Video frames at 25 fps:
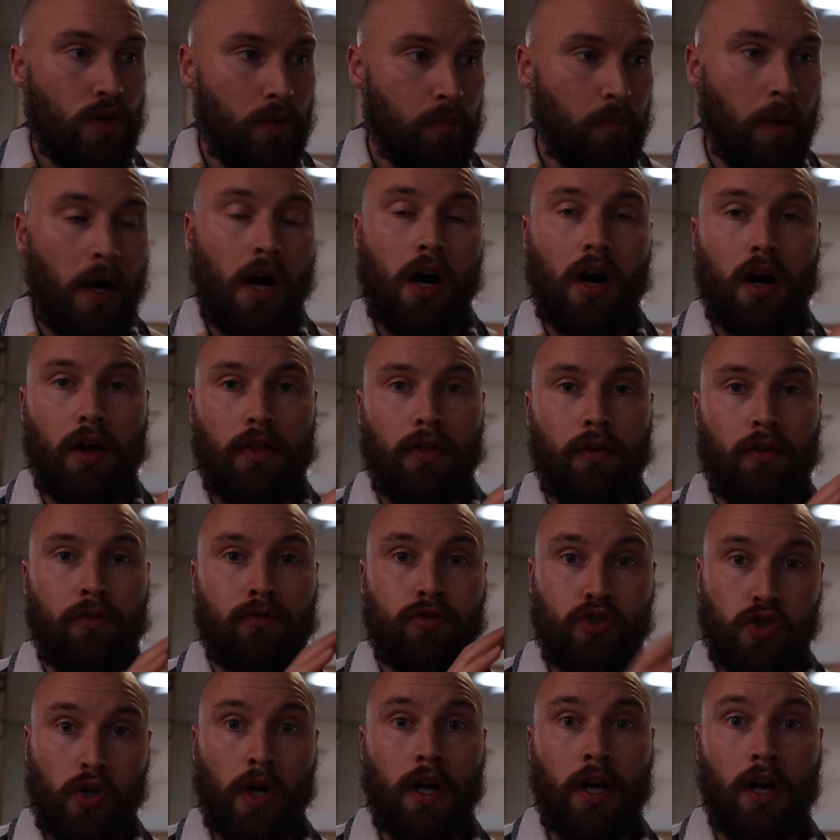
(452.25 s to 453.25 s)
path of
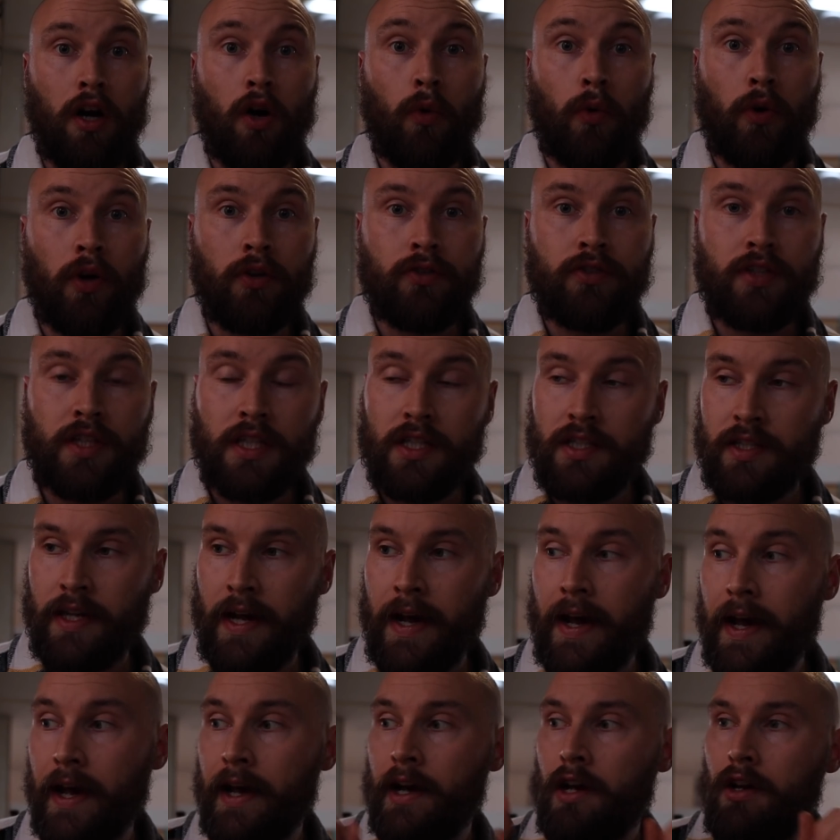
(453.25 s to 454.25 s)
trying to hold on to this
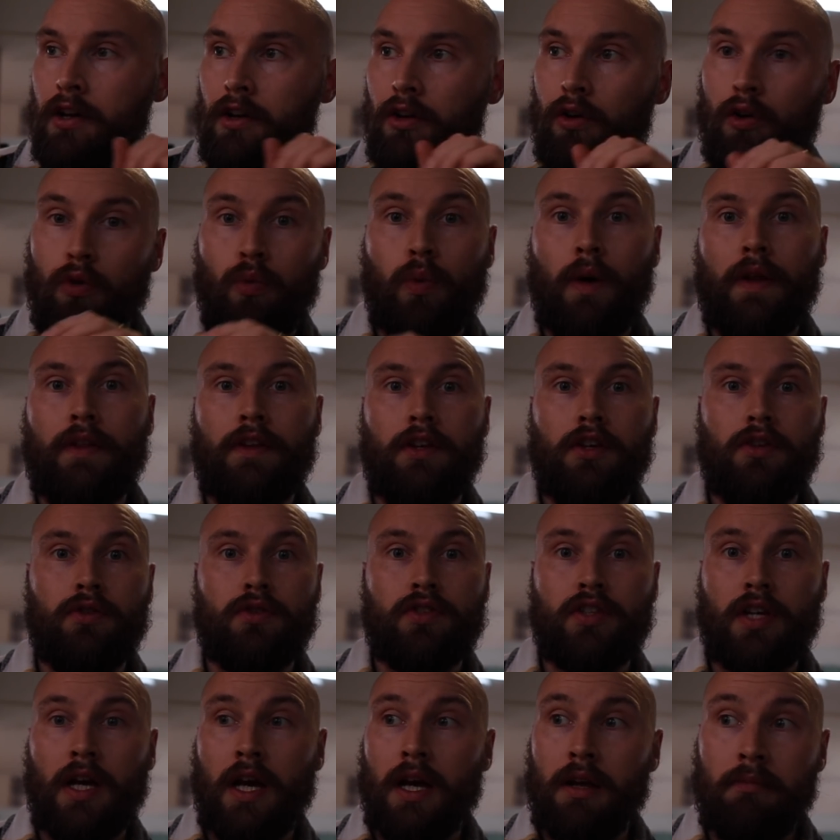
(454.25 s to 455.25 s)
hair, or whether you
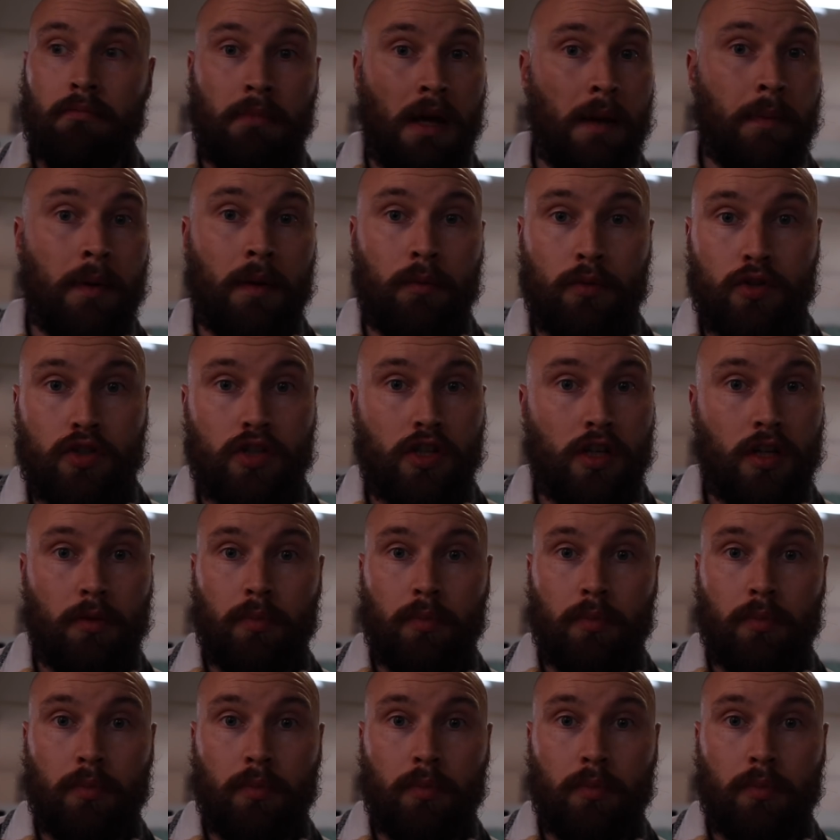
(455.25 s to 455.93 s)
say maybe I'm just